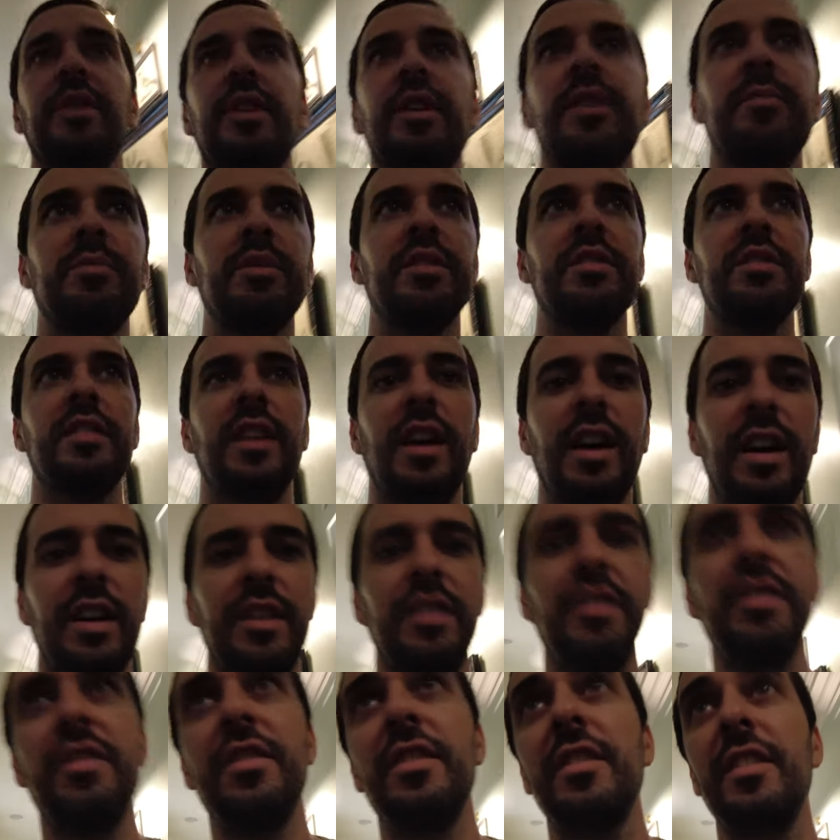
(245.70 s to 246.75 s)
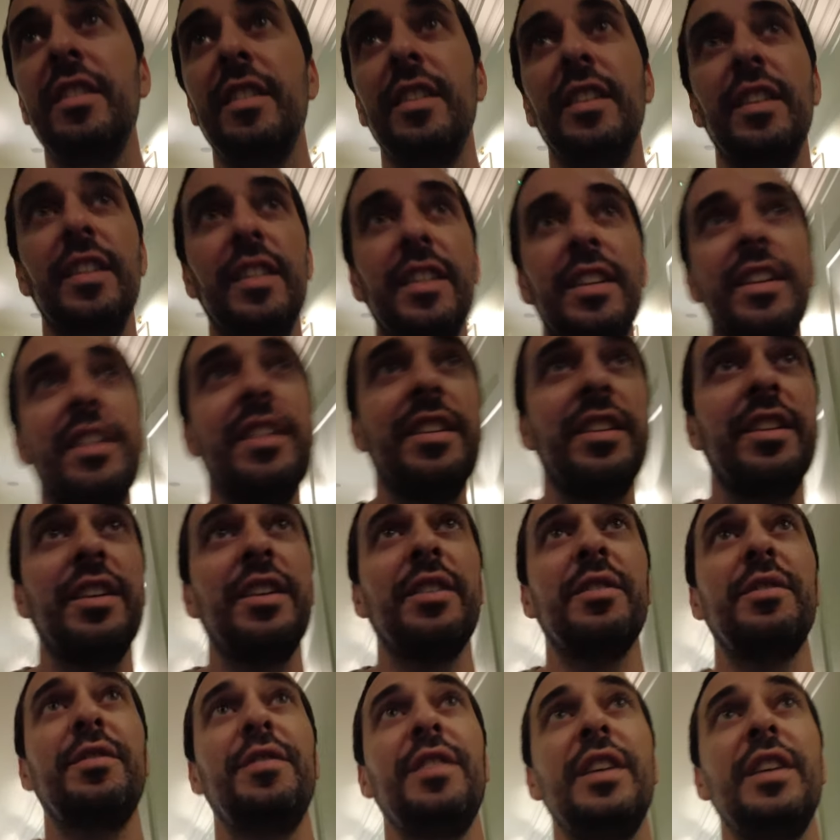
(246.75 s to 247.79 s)
You get a massage, you
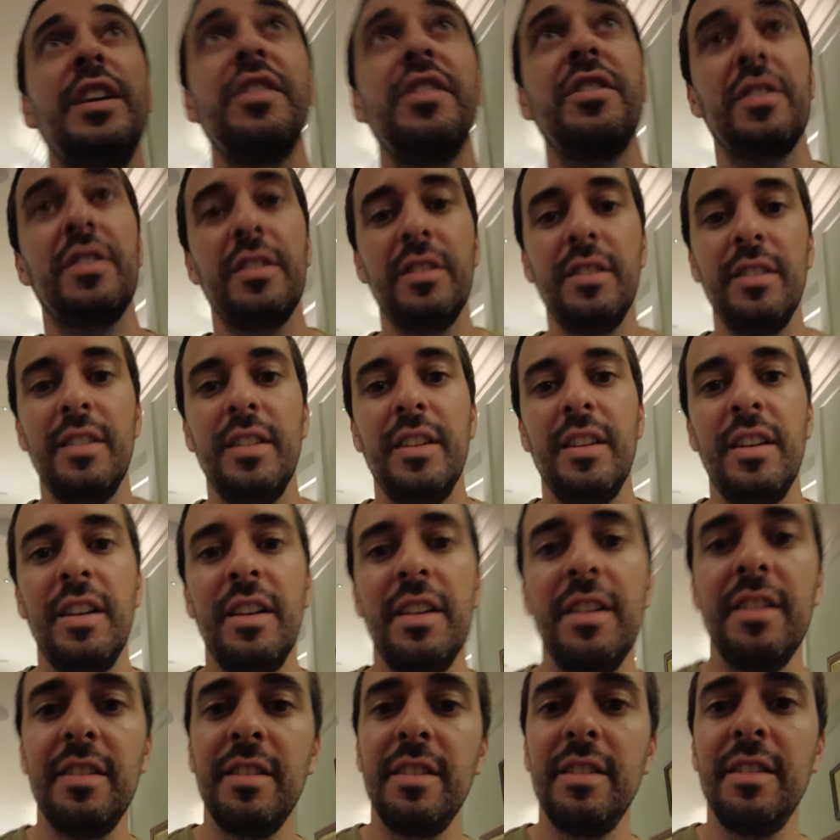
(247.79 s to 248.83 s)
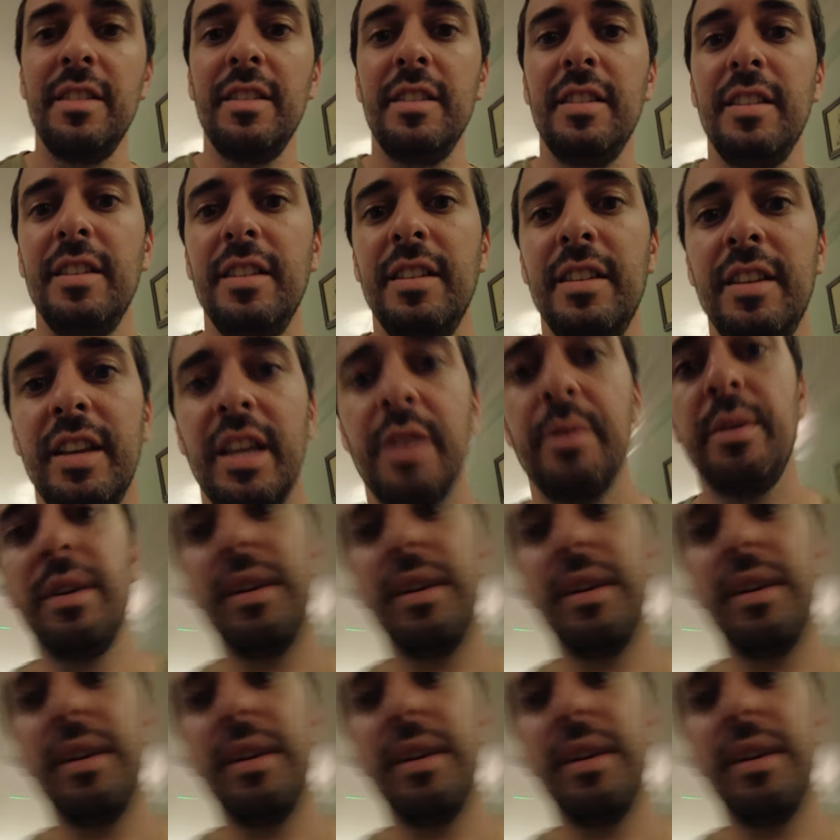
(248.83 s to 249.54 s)
get a facial. What? You get